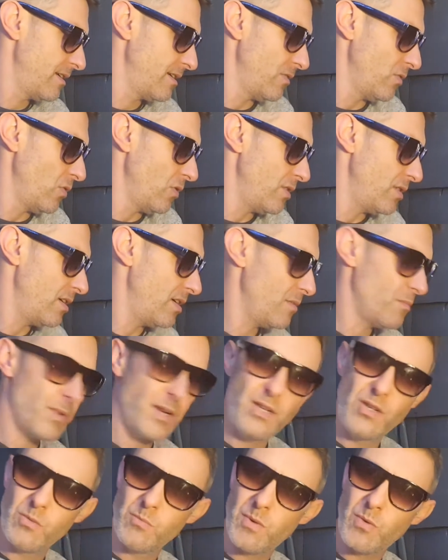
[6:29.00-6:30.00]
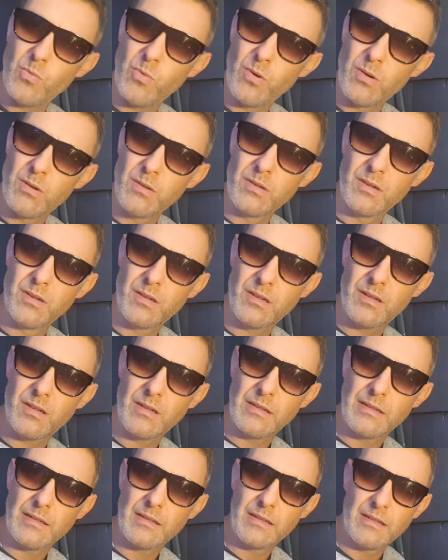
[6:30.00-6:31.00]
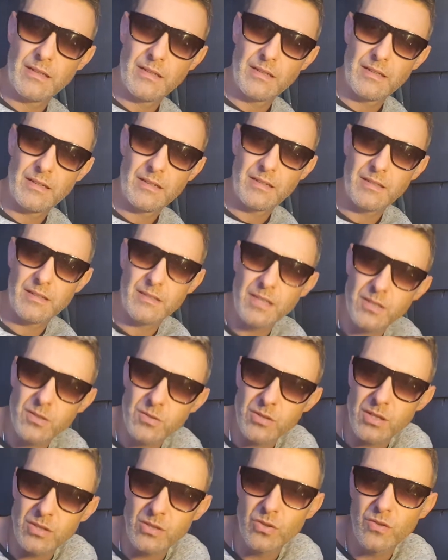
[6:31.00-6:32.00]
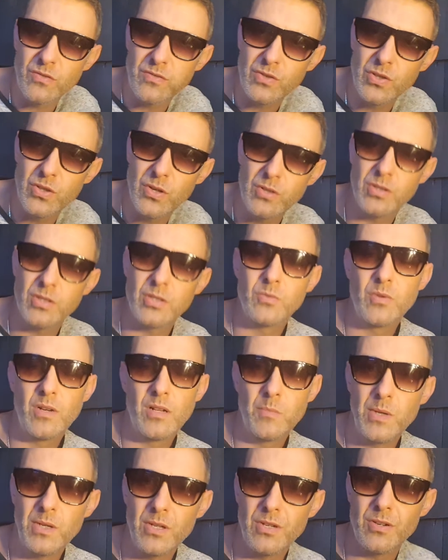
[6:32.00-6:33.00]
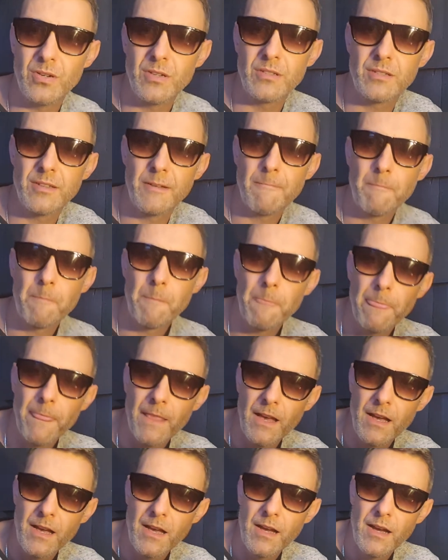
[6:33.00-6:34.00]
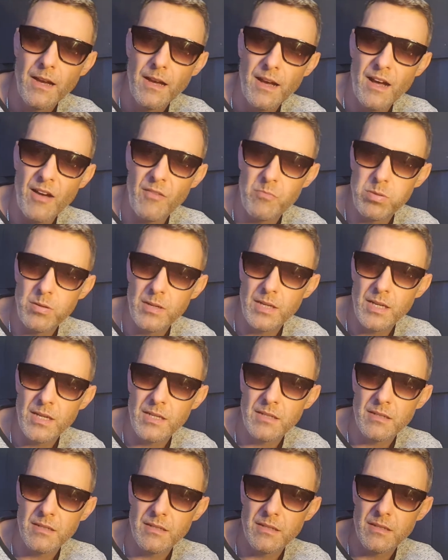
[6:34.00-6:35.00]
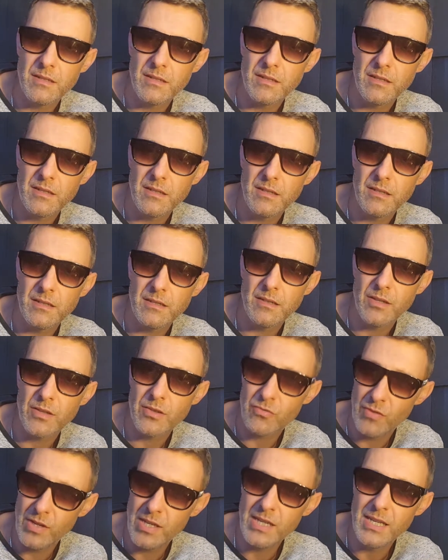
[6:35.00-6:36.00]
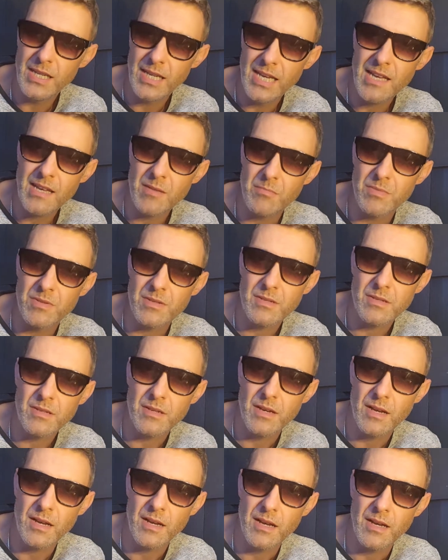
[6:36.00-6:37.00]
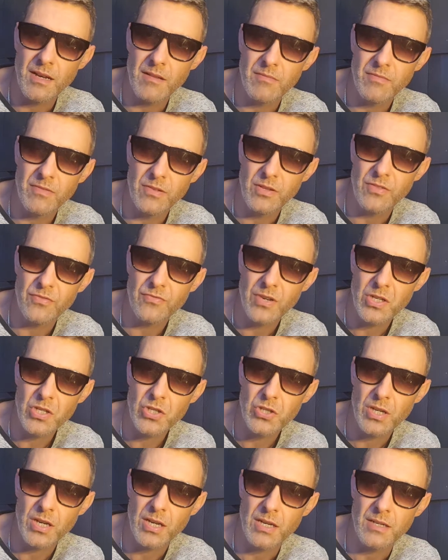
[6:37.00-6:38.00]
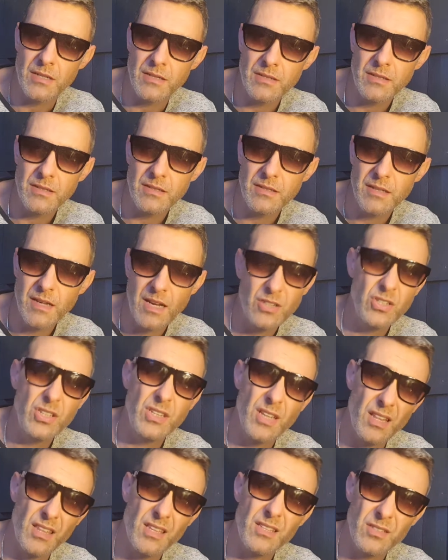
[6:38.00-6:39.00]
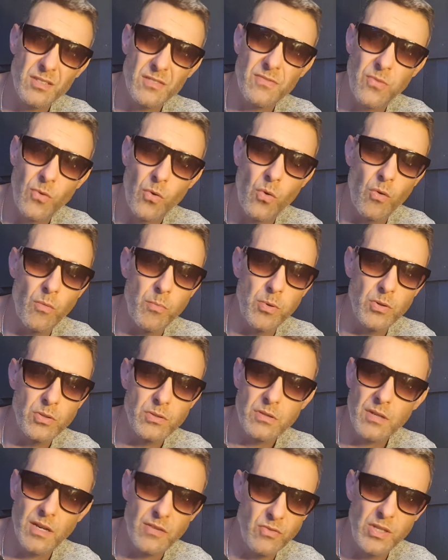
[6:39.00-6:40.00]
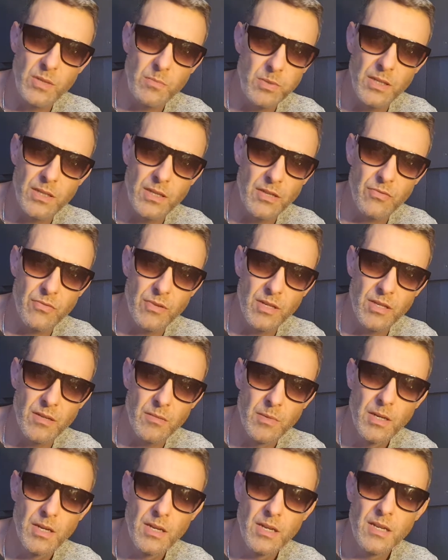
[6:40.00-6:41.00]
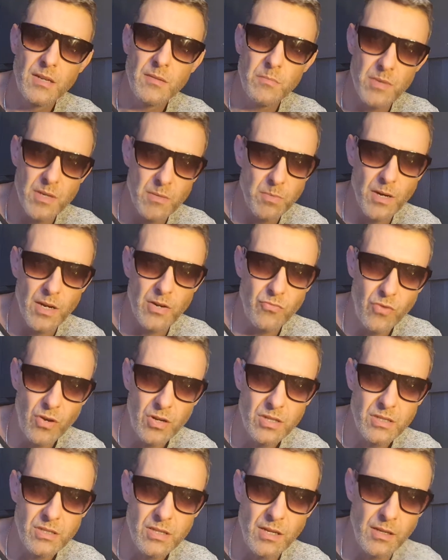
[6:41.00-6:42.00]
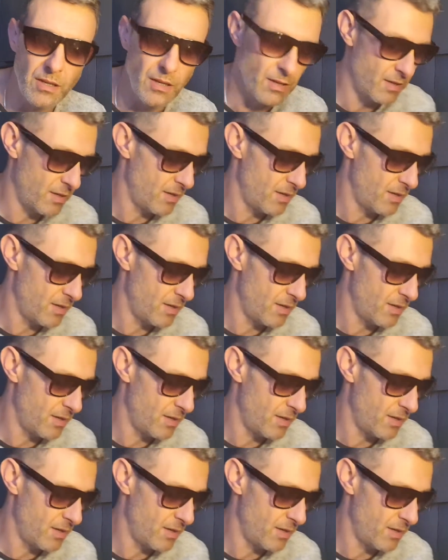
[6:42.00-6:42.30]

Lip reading: Okay, my number one. This is a tough choice as well because I played the 3 games for the franchise. Actually, I think there's 4, but I've only played the 3 of them, made by Rocksteady.